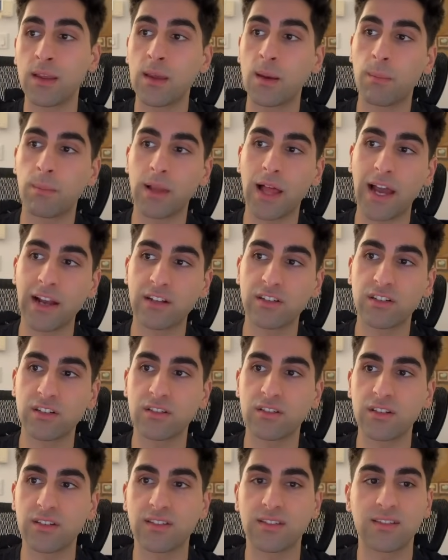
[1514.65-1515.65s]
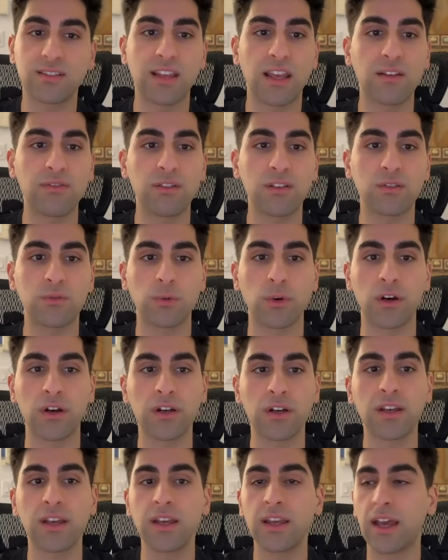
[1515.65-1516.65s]
Black should just save his
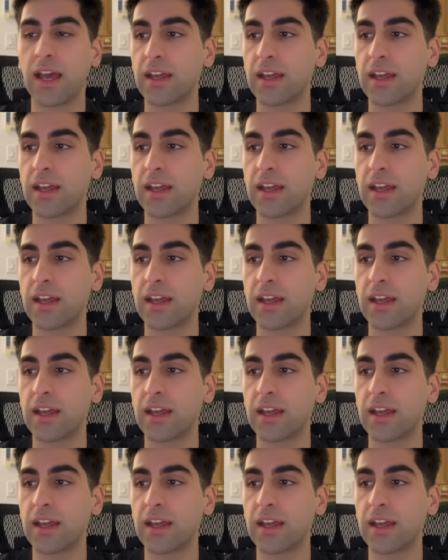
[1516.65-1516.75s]
rook,